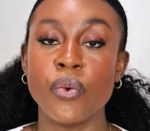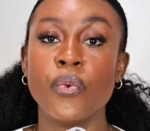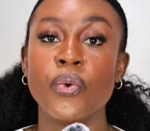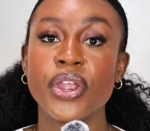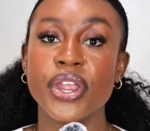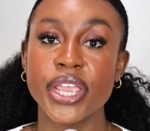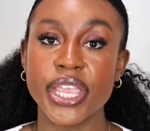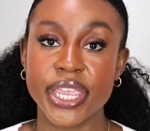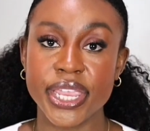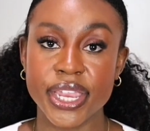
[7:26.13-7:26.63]

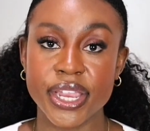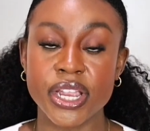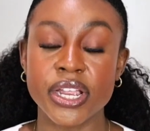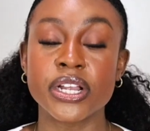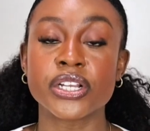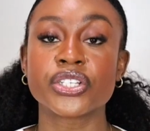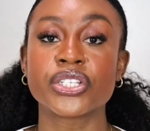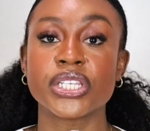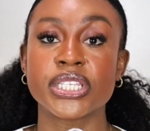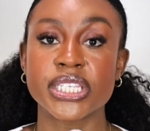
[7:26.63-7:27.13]
We're
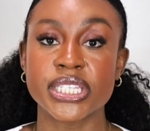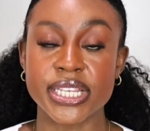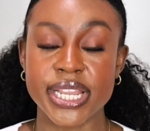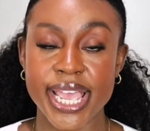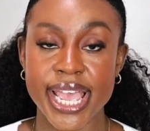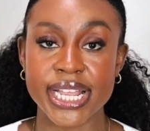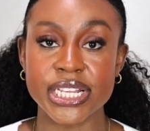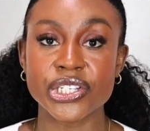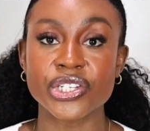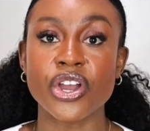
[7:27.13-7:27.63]
here to
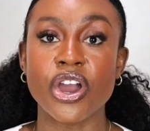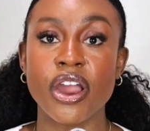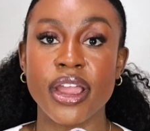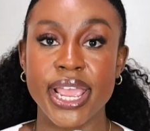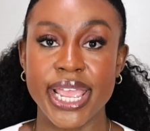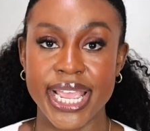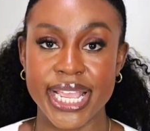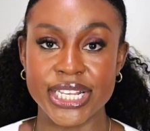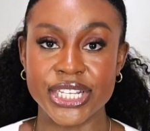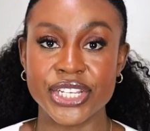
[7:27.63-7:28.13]
snatch
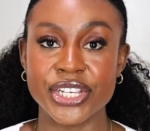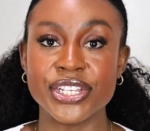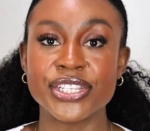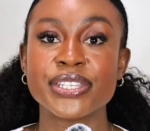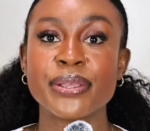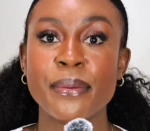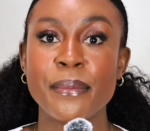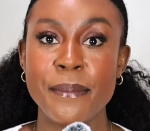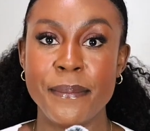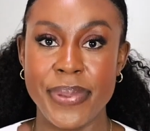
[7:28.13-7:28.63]
our
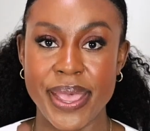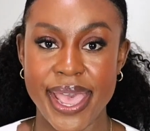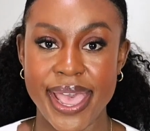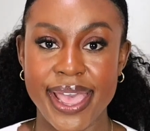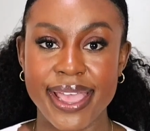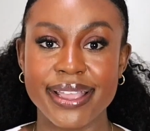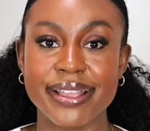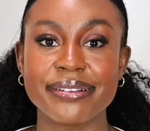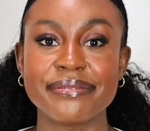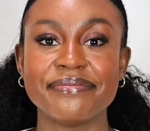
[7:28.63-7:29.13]
edges
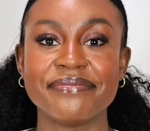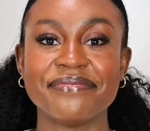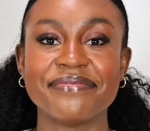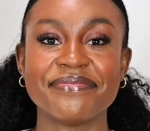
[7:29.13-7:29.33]
back.